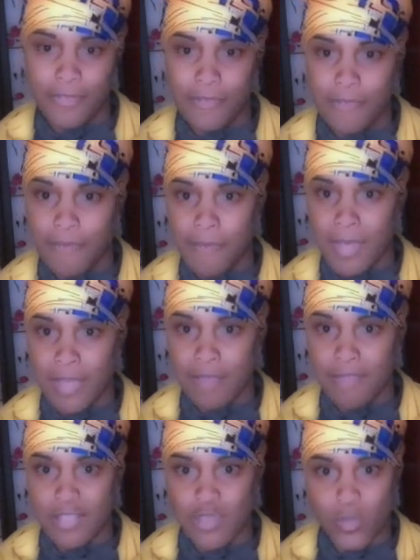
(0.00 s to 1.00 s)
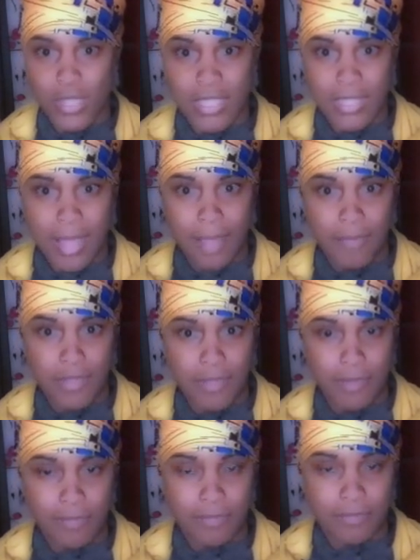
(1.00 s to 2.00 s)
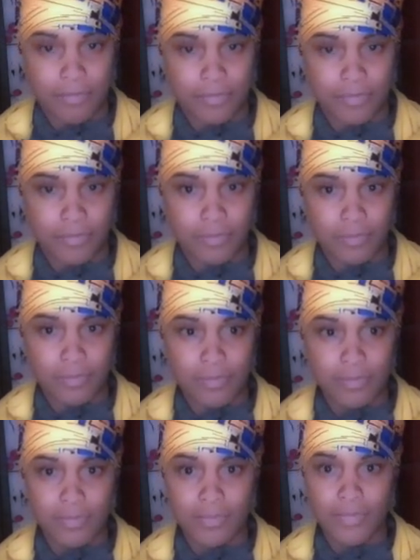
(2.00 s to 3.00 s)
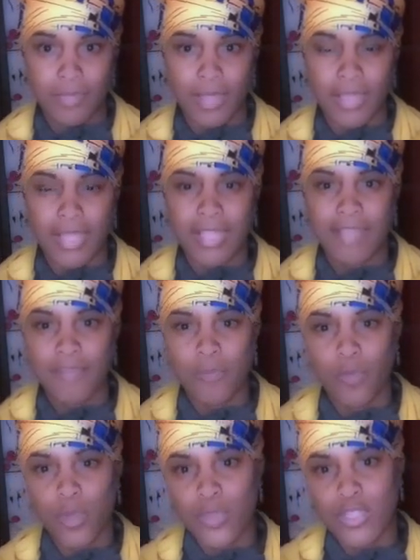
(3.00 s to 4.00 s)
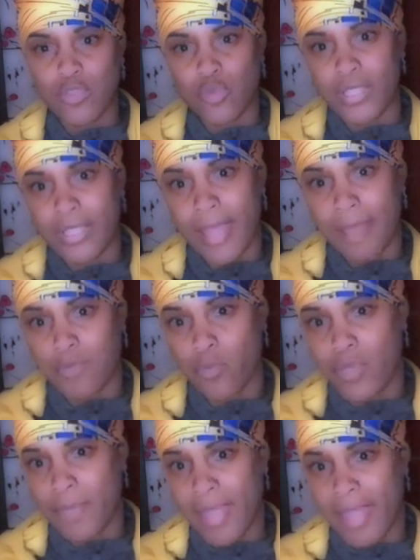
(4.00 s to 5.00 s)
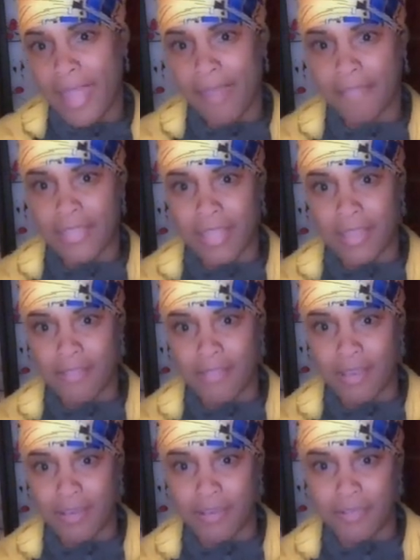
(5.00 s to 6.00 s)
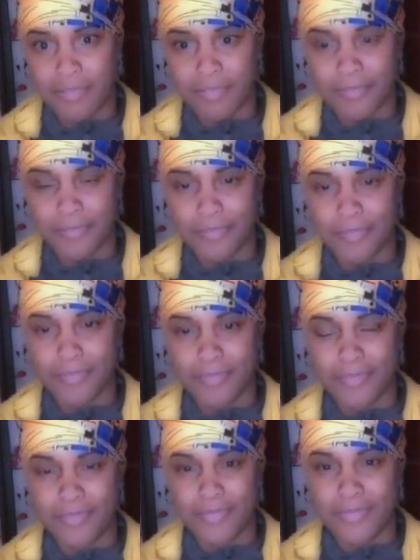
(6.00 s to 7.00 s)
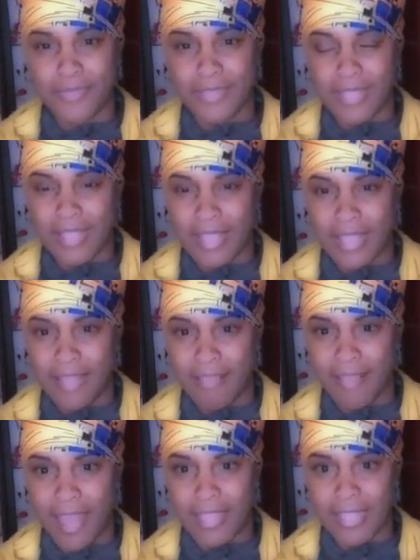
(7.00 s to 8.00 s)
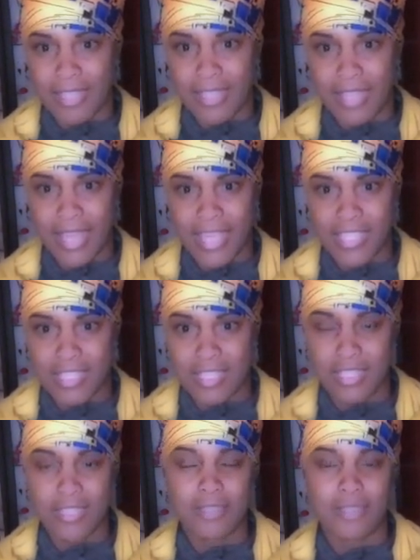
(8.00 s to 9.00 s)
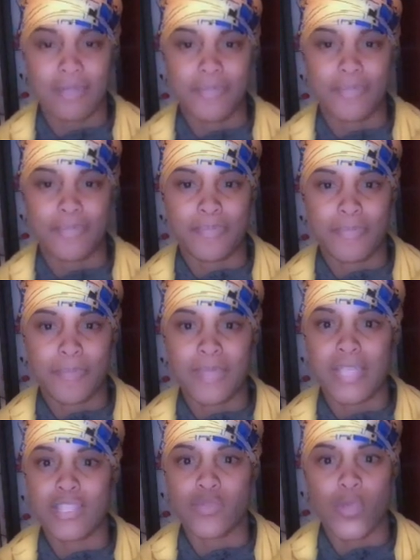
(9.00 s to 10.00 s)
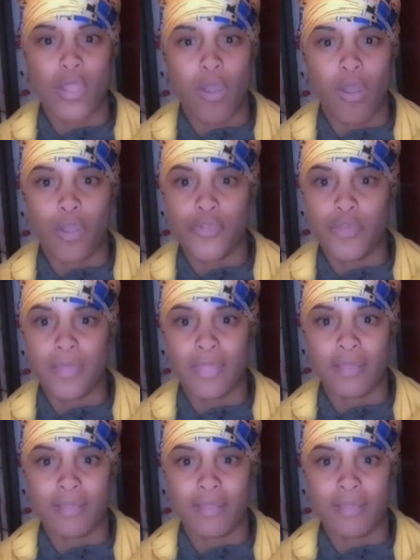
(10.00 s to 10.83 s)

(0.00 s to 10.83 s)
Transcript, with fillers: For many of us, we adapt. And even when we do adapt, we may have days of anxiety and anxiousness because we are all human.